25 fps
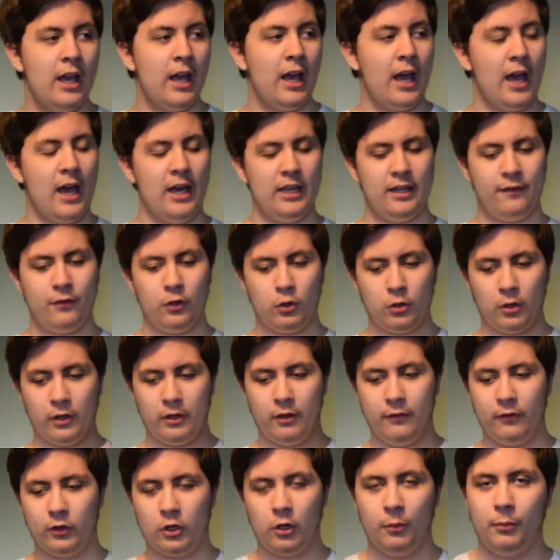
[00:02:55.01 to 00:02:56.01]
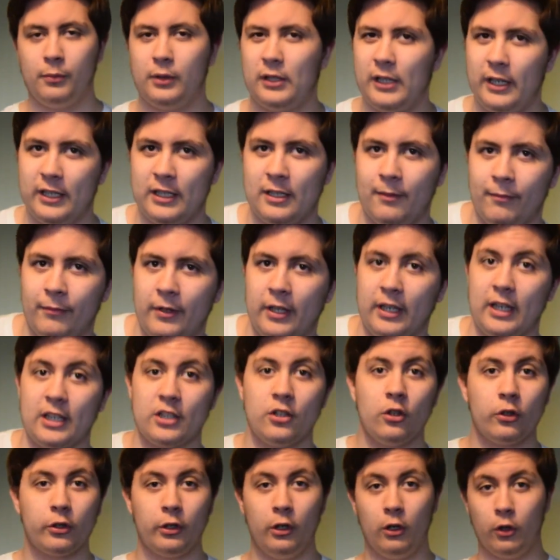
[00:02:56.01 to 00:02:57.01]
And if you try and overcomplicate something, it's
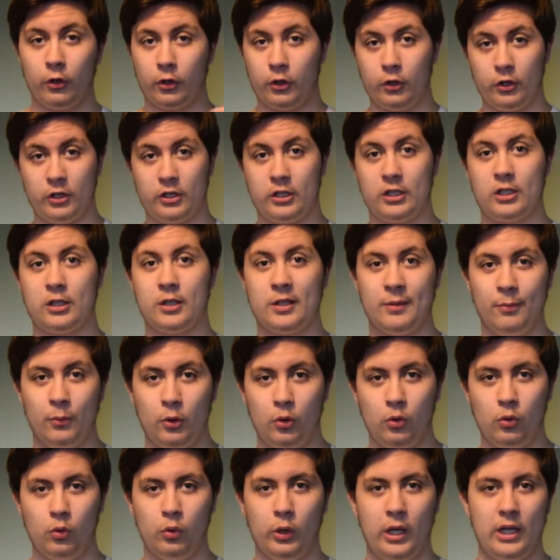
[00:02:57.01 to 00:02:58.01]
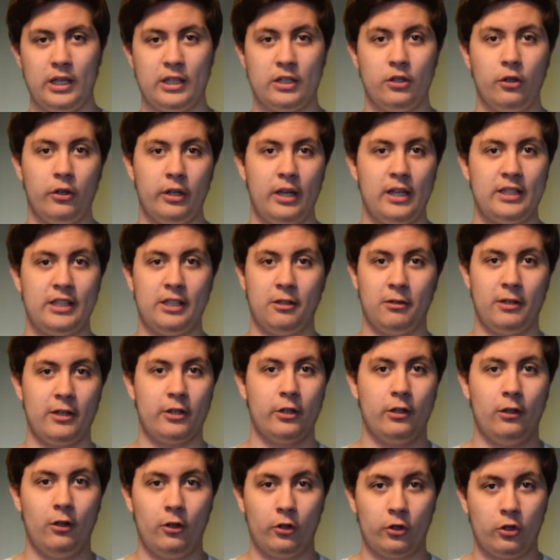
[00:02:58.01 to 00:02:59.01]
not going to look good small, it's not necessarily
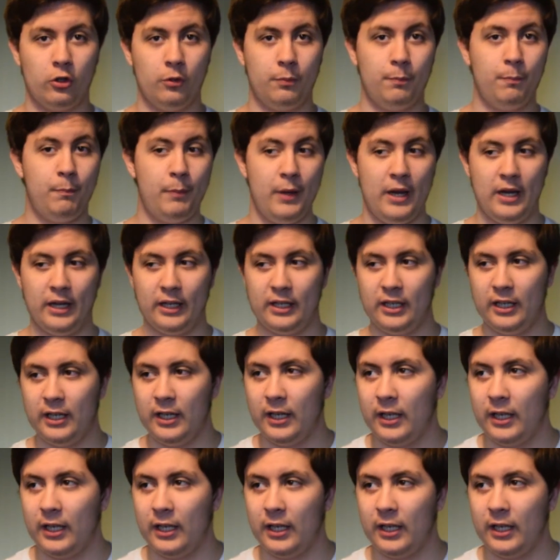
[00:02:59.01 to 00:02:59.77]
going to look good big,